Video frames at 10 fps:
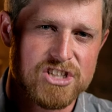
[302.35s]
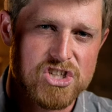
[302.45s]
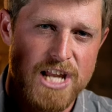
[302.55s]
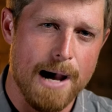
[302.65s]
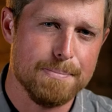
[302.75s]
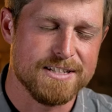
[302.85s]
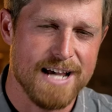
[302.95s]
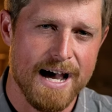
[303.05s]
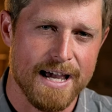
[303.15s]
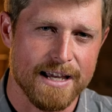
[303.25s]
stopped
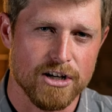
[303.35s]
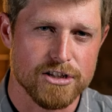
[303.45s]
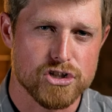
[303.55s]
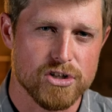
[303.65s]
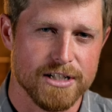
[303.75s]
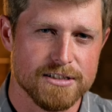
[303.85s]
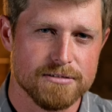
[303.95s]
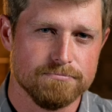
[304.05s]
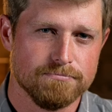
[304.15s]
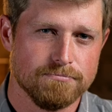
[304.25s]
dying on the
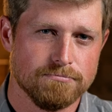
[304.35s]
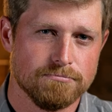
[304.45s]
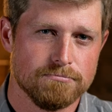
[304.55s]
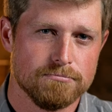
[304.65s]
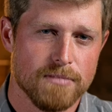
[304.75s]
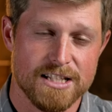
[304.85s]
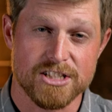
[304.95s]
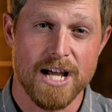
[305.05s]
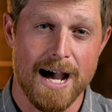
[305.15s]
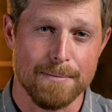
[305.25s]
streets. It
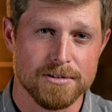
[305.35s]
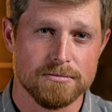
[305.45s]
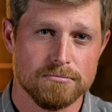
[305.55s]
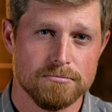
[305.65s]
stopped.